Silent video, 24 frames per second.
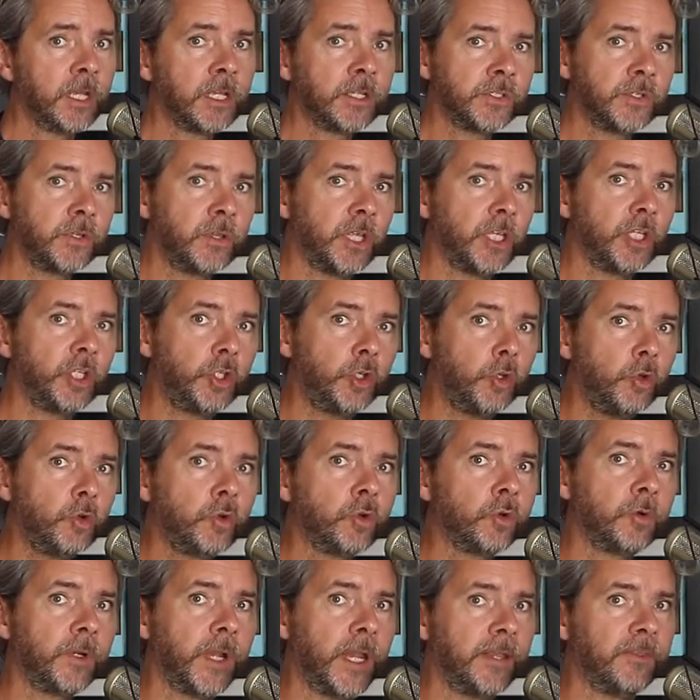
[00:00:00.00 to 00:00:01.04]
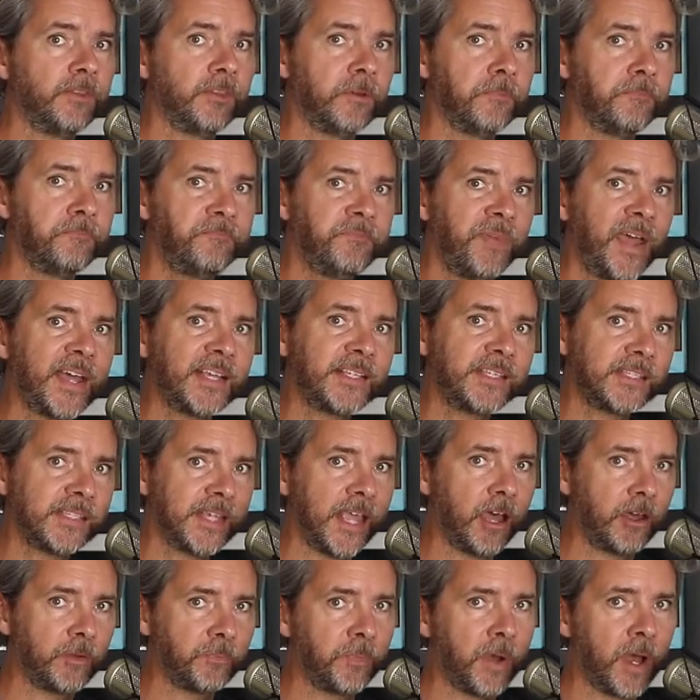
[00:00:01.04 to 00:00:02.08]
so that you create the best
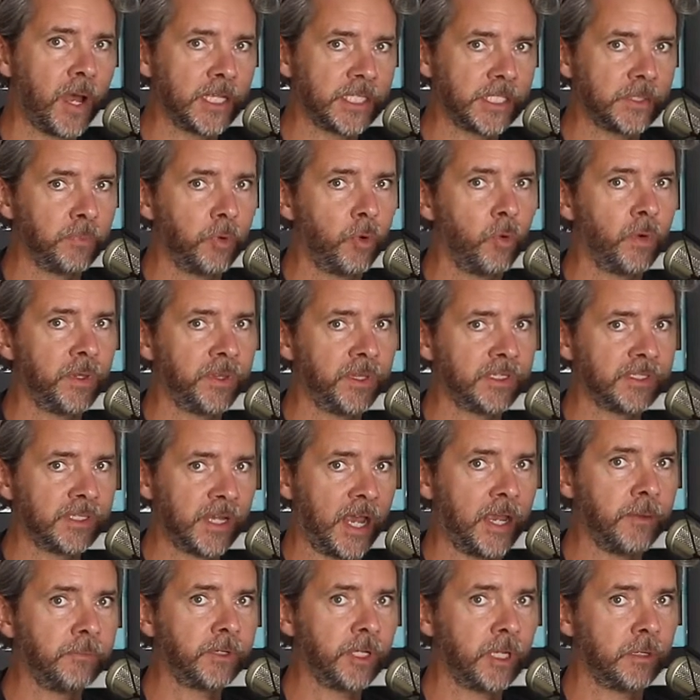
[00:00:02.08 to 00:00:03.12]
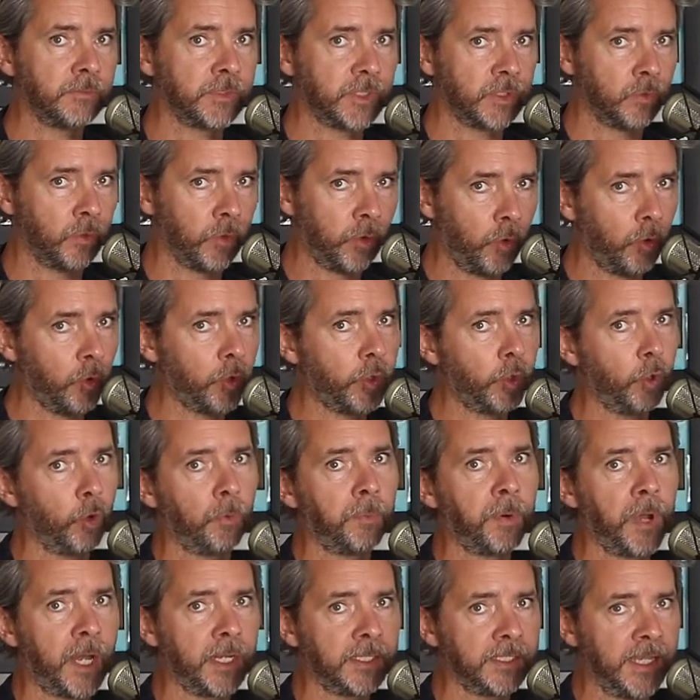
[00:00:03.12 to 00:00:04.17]
sound possible when the time comes to record
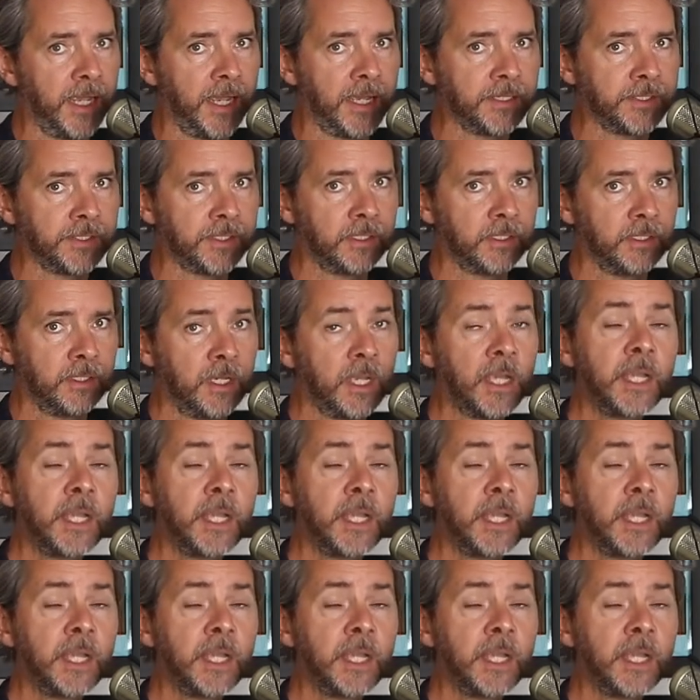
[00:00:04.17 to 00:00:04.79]
your podcast.